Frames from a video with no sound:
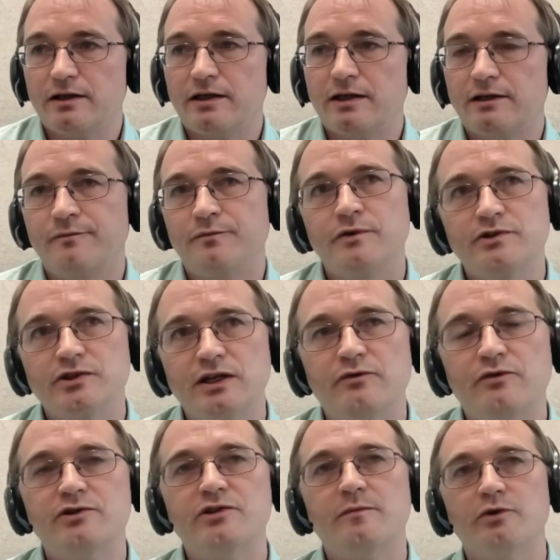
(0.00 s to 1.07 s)
say, for
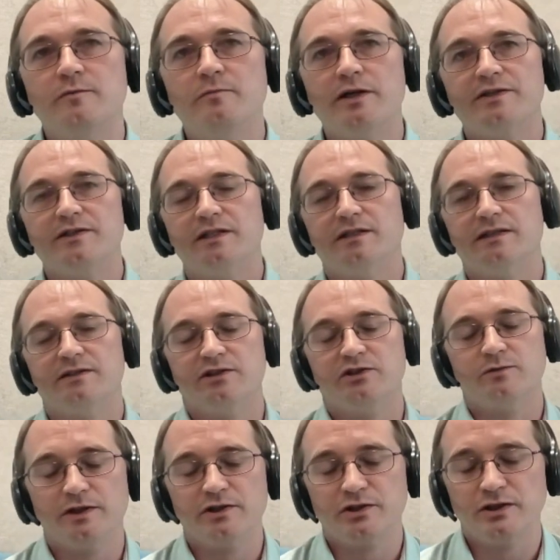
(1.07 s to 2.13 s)
example, you might see this
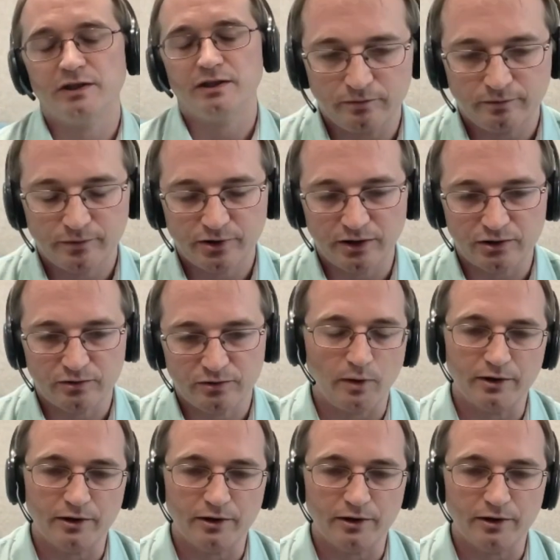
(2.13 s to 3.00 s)
situation in a retail